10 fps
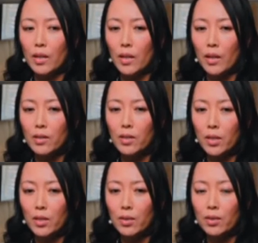And
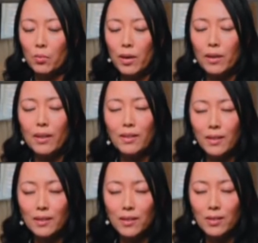you know what? I
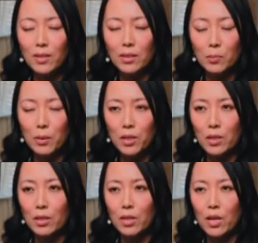think the
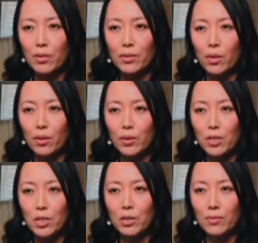suspicion of the
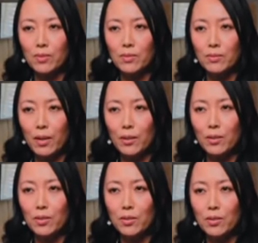origin of this
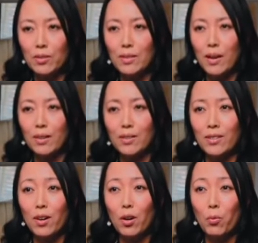virus is not going to
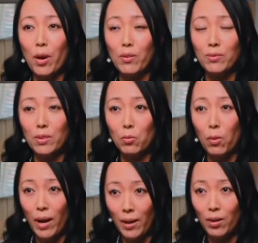go away for a
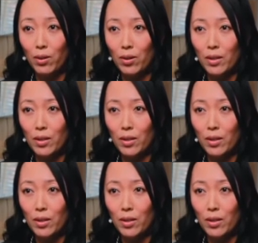while.